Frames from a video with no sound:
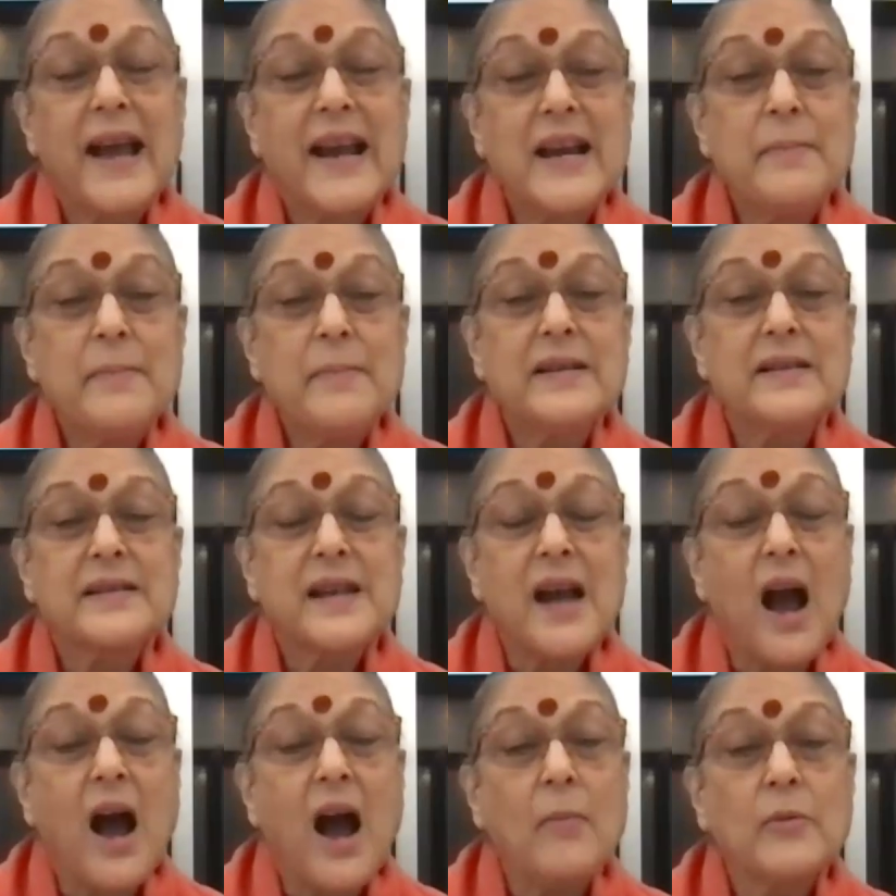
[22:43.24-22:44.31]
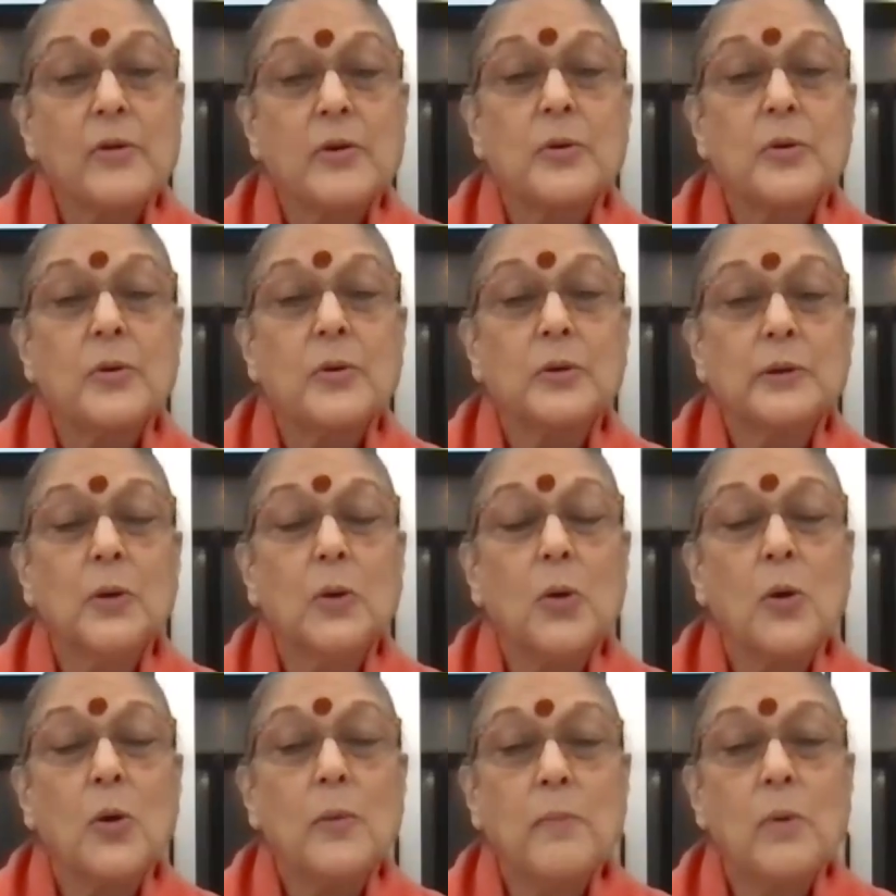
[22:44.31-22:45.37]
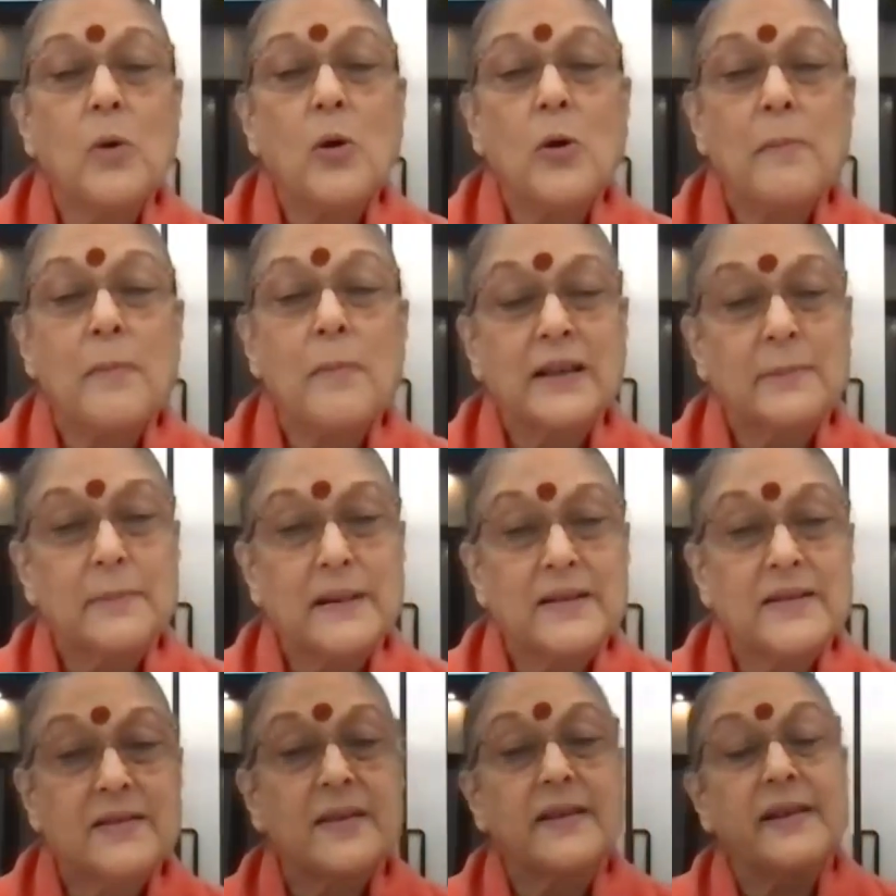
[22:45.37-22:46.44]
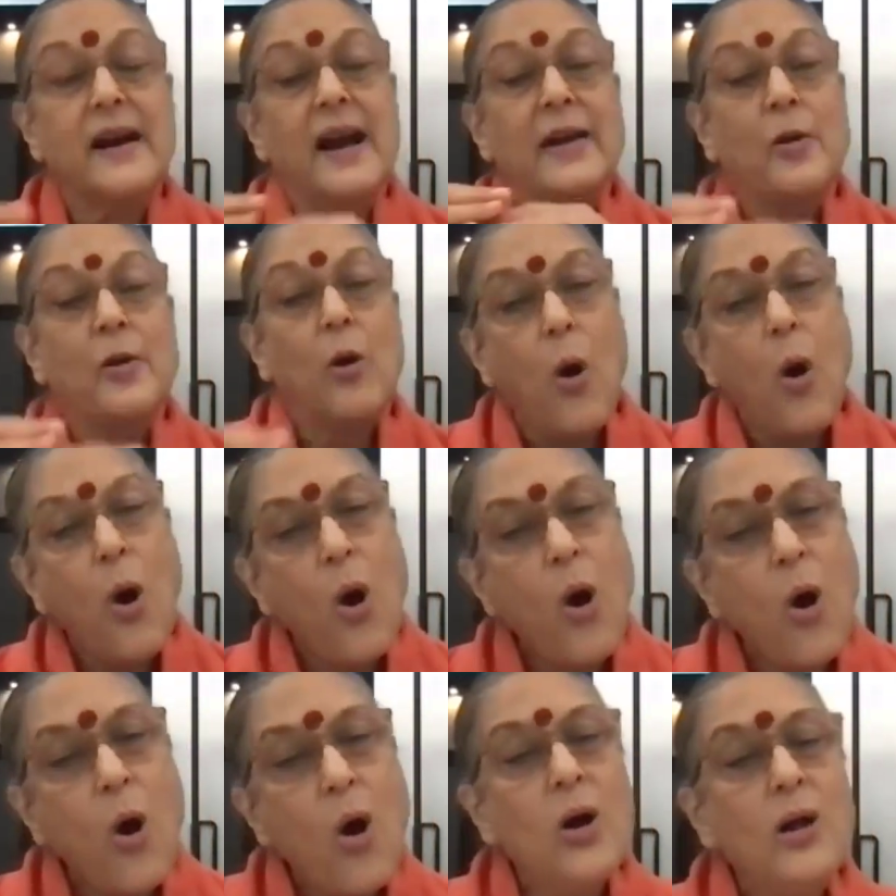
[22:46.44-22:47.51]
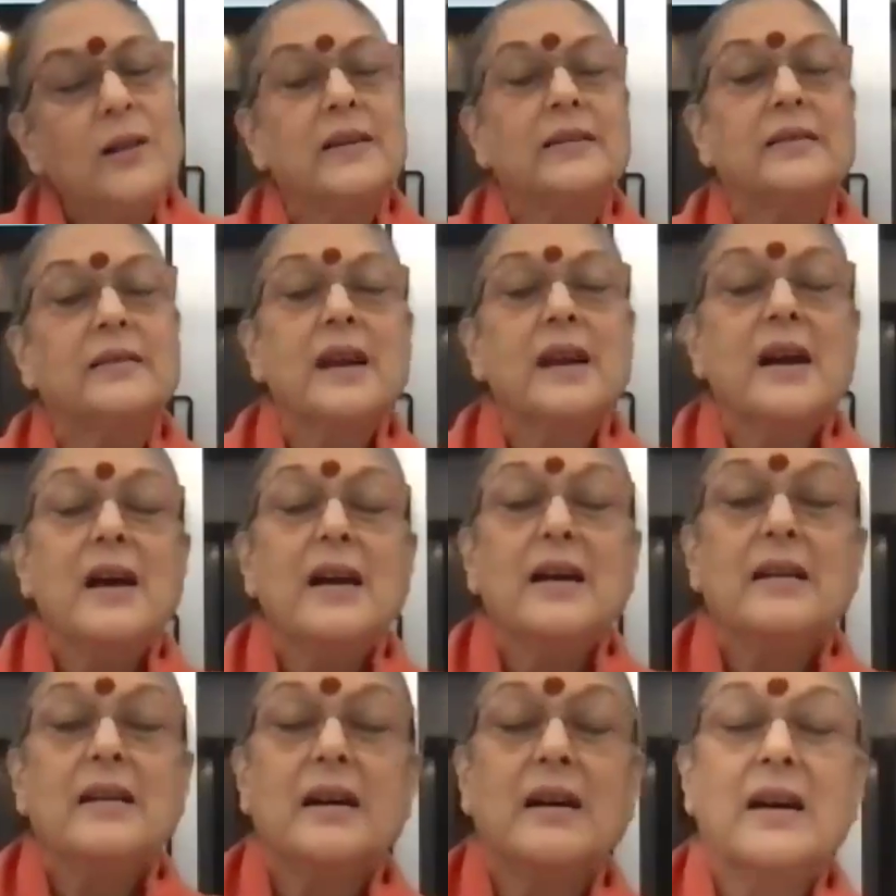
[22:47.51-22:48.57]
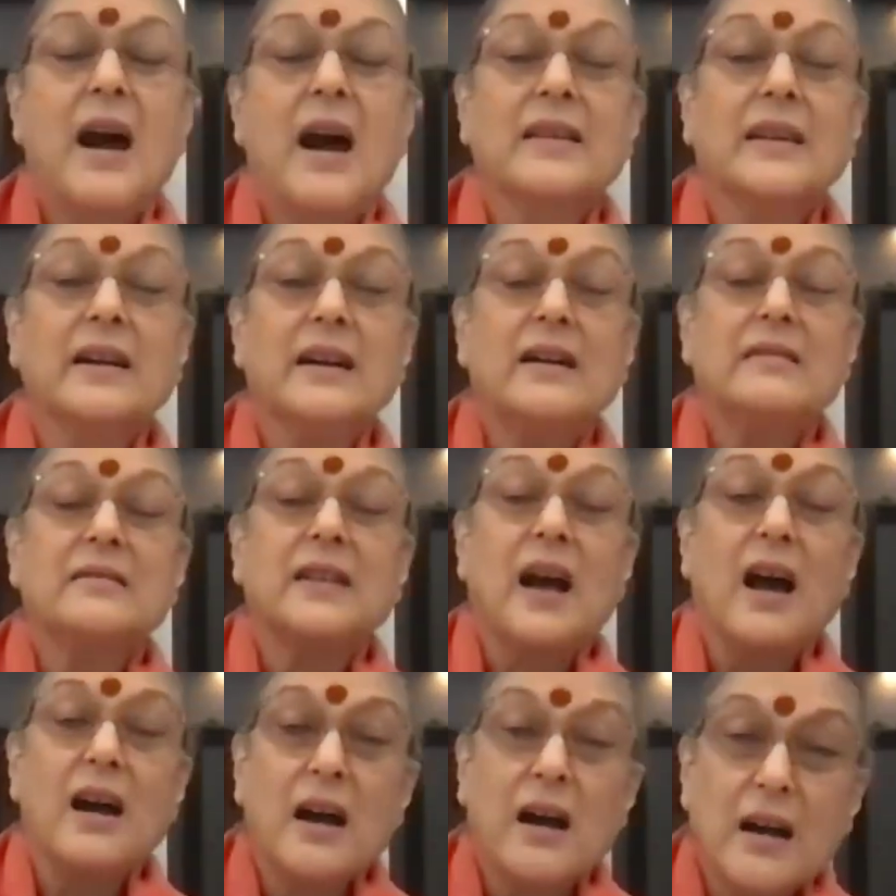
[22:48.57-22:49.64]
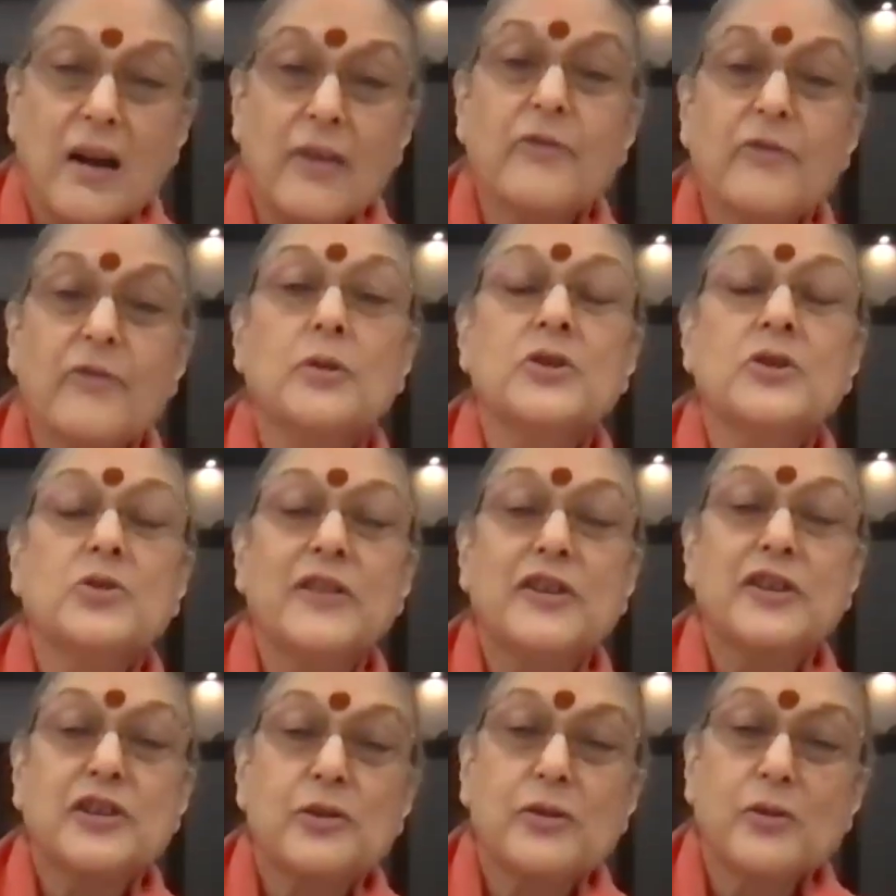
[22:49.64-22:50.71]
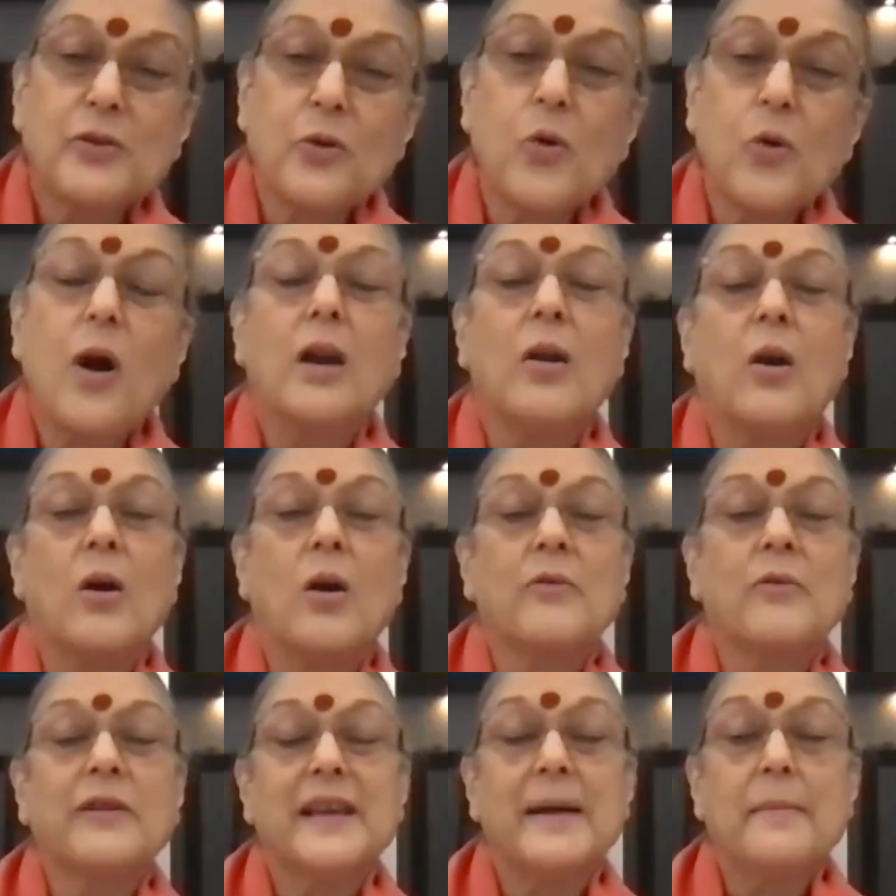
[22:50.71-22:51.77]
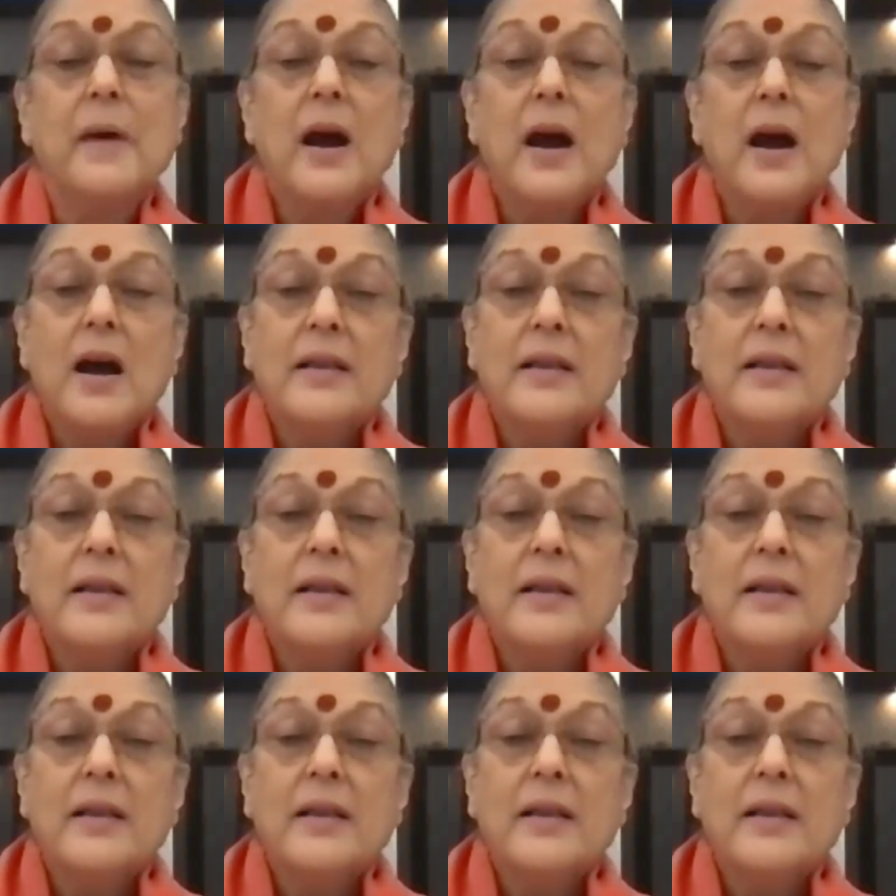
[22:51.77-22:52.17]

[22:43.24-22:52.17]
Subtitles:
enemies, Kam, Krodh, Lobh, Moh, Mad, Matsarya, and all the other avguns which go along with them.